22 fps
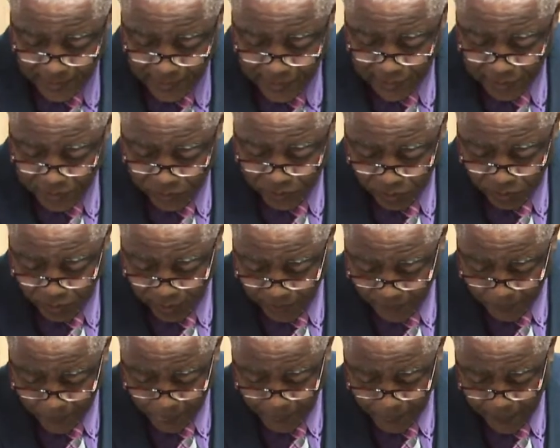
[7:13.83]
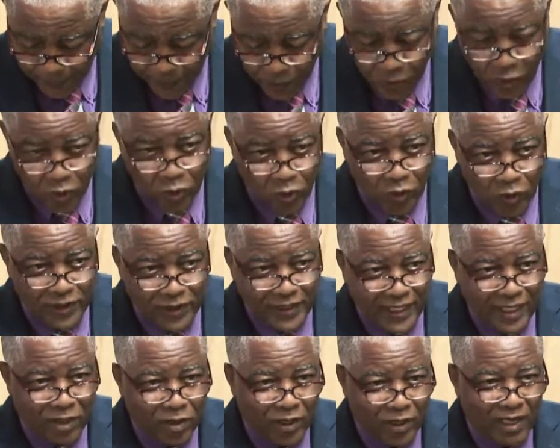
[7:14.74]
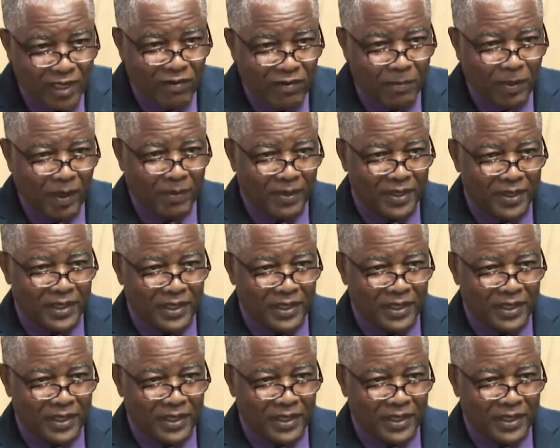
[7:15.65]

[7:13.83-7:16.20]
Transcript: So you are saying you're giving public